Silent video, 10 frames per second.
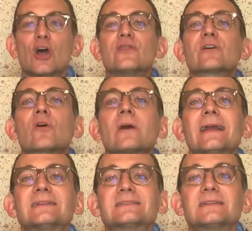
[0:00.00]
there are
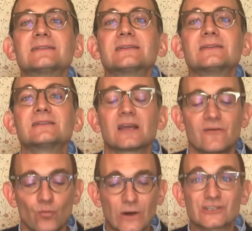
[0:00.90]
instances
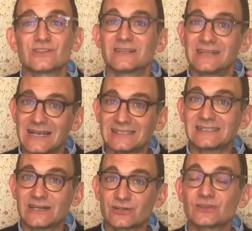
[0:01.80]
in which the test
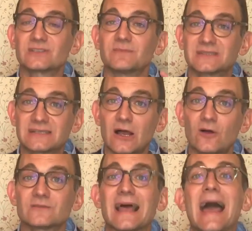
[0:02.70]
centers themselves